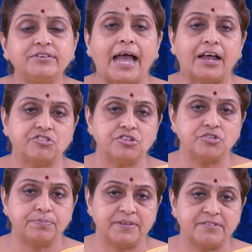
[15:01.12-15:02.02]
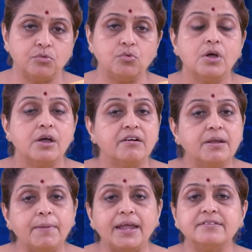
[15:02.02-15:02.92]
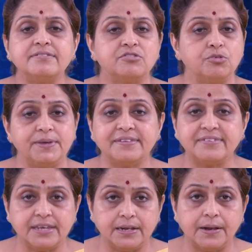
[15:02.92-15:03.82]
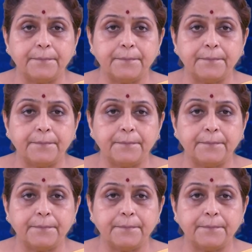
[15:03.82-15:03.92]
action to pursue remains to be seen.